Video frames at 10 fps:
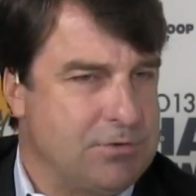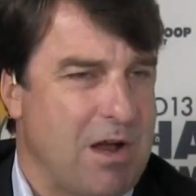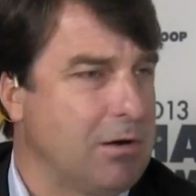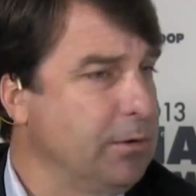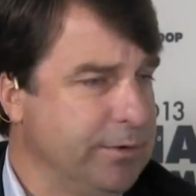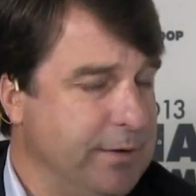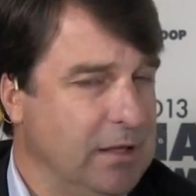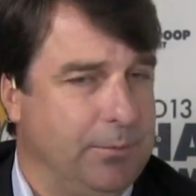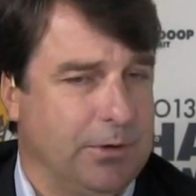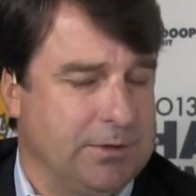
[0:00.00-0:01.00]
track record with
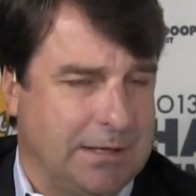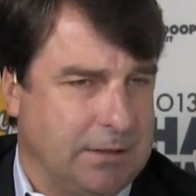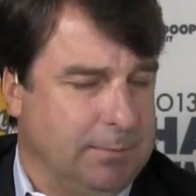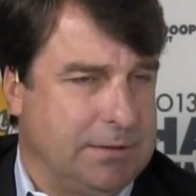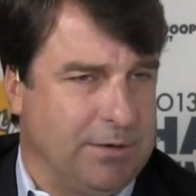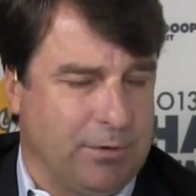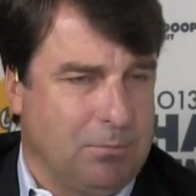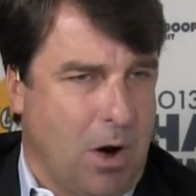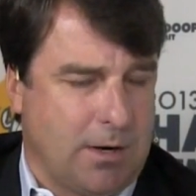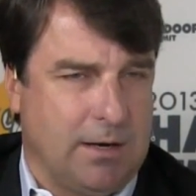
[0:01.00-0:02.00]
developers, and that's a little bit different
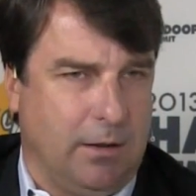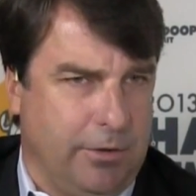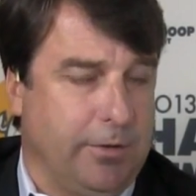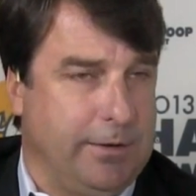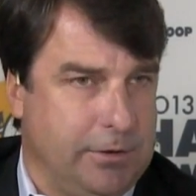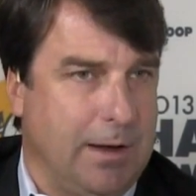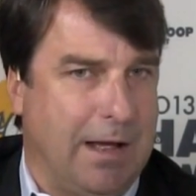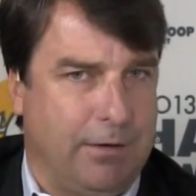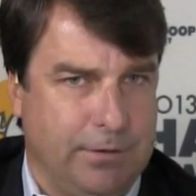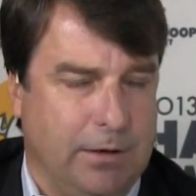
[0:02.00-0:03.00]
market, although they do
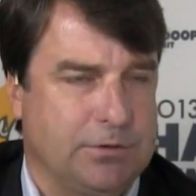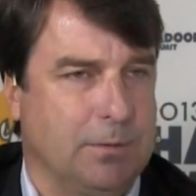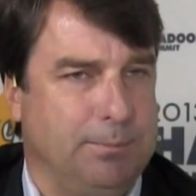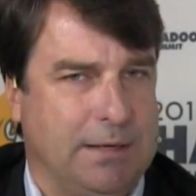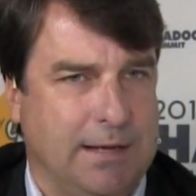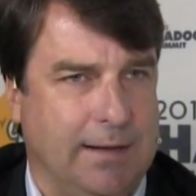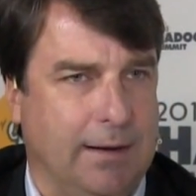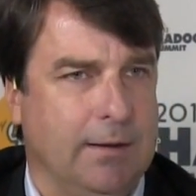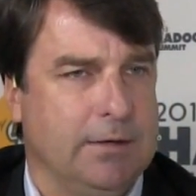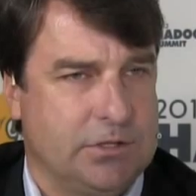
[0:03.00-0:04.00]
have some big
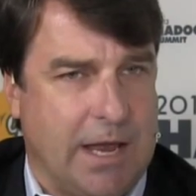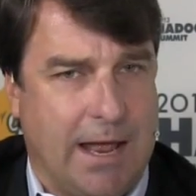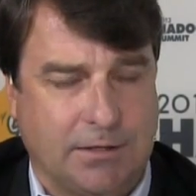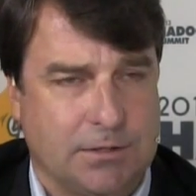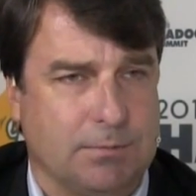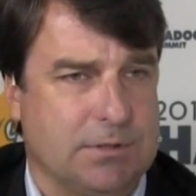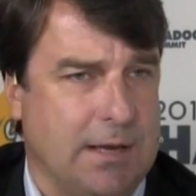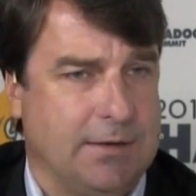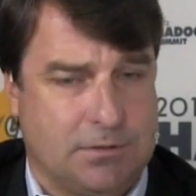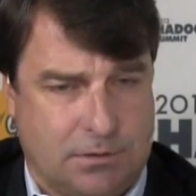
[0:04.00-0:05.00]
data stacks and
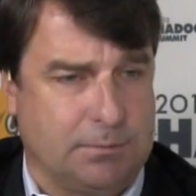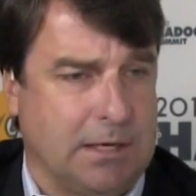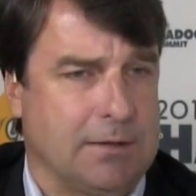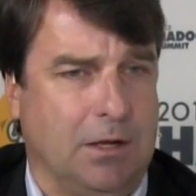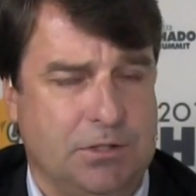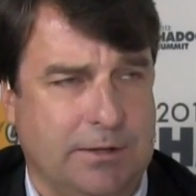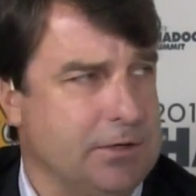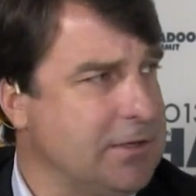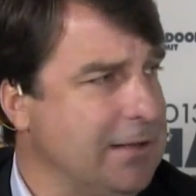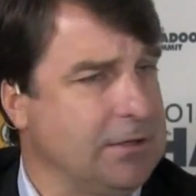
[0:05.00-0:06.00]
some technology in their
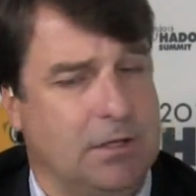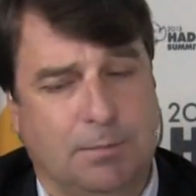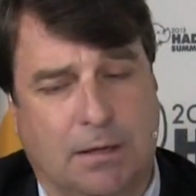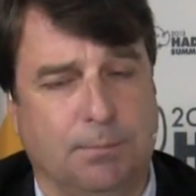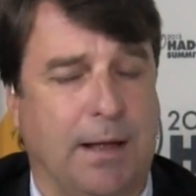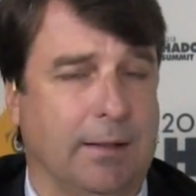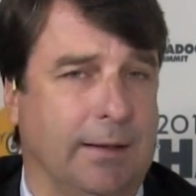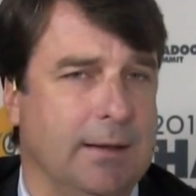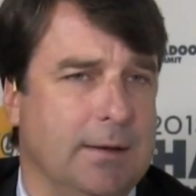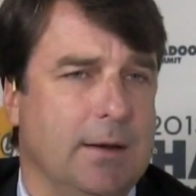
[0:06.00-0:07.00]
stack that's going to be
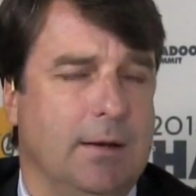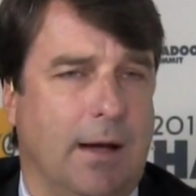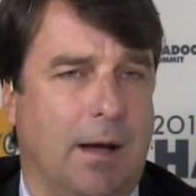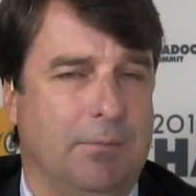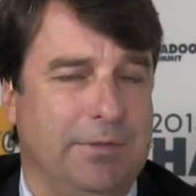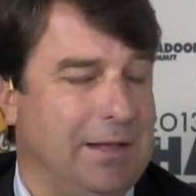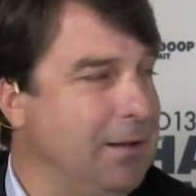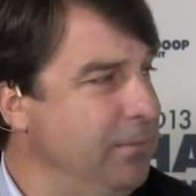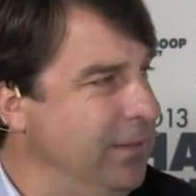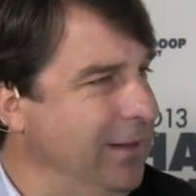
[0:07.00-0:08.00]
compelling.
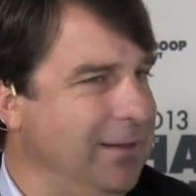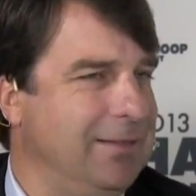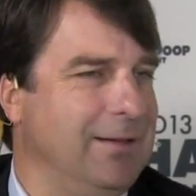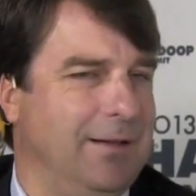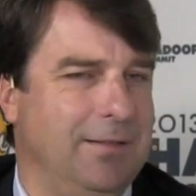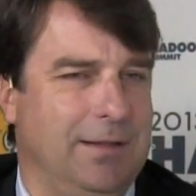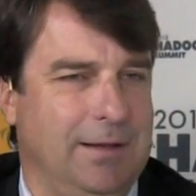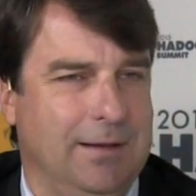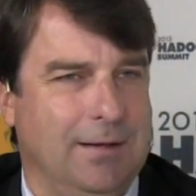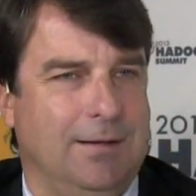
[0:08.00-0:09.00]

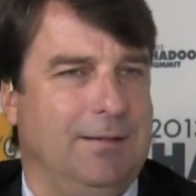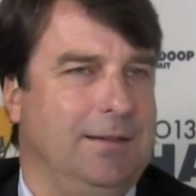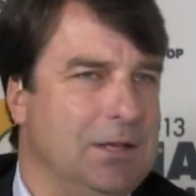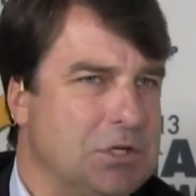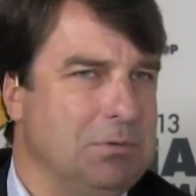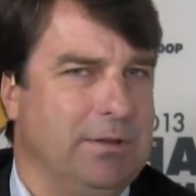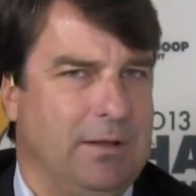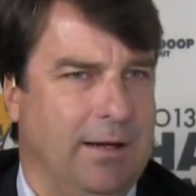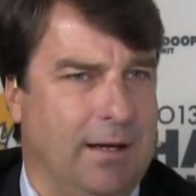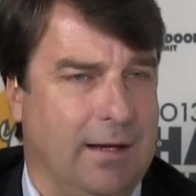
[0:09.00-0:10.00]
The issue with
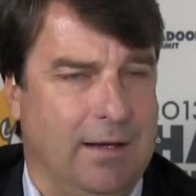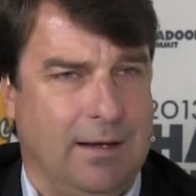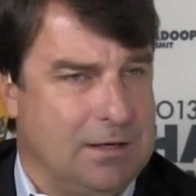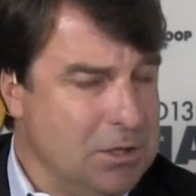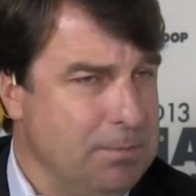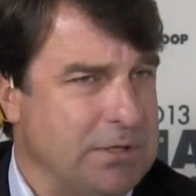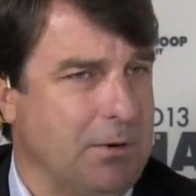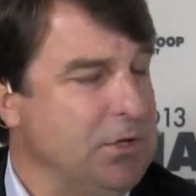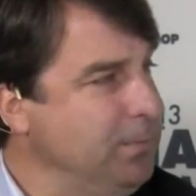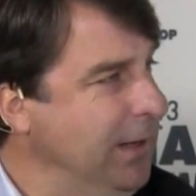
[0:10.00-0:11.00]
Hadoop has
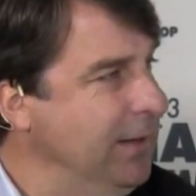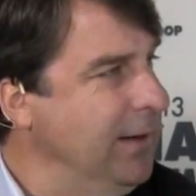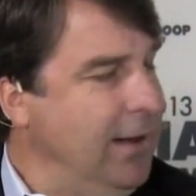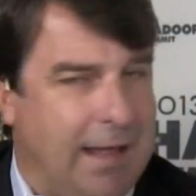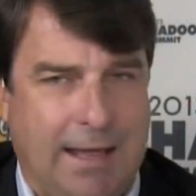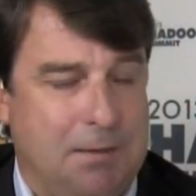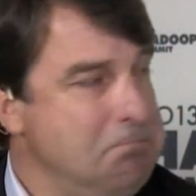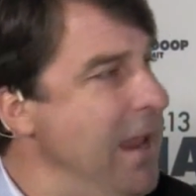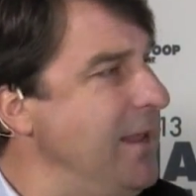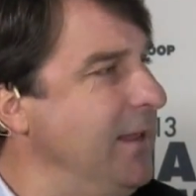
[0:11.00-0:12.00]
always been, hey,
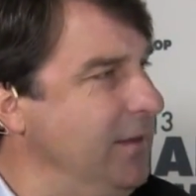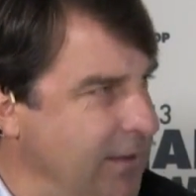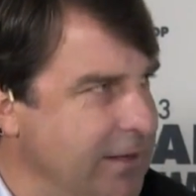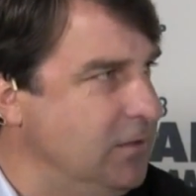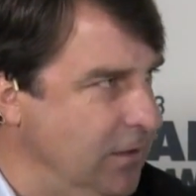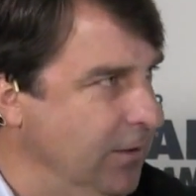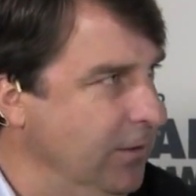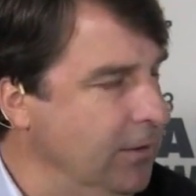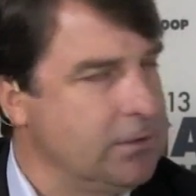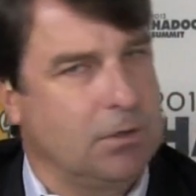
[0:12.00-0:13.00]
make it easier.
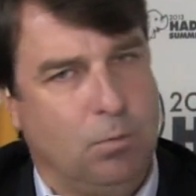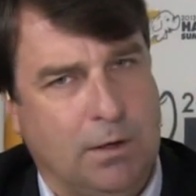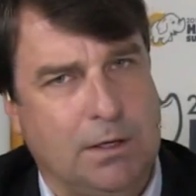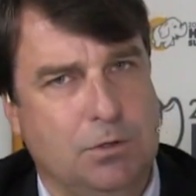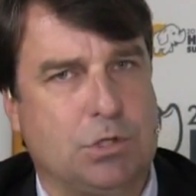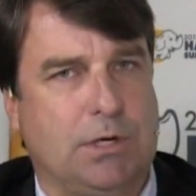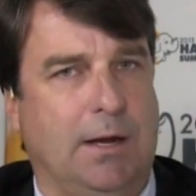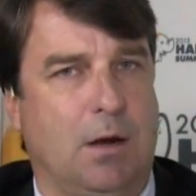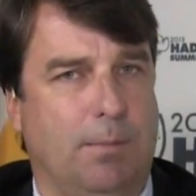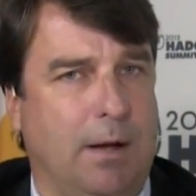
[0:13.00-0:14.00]
So what can you
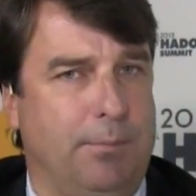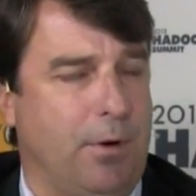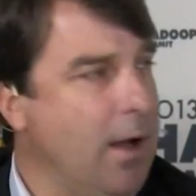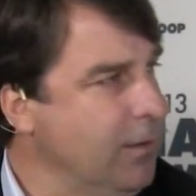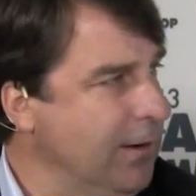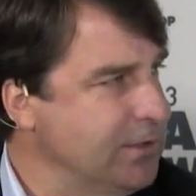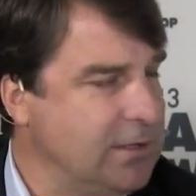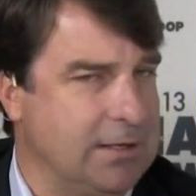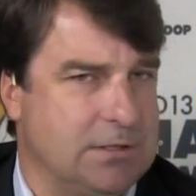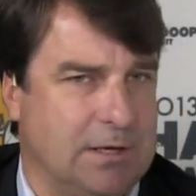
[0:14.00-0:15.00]
share about progress
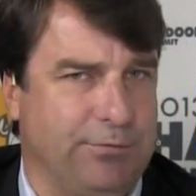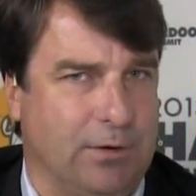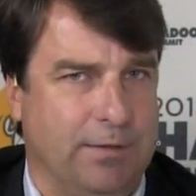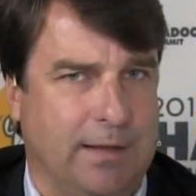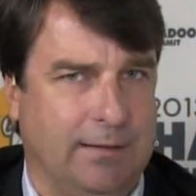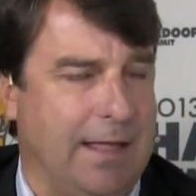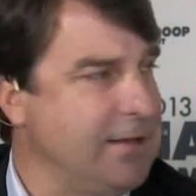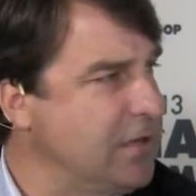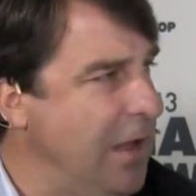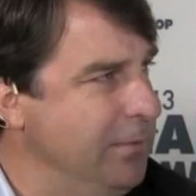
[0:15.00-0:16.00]
that's different than
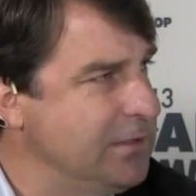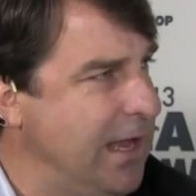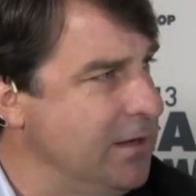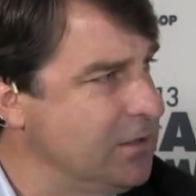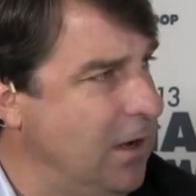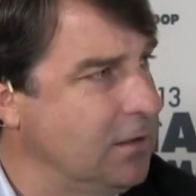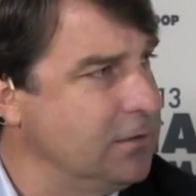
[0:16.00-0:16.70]
last time we sat and talked?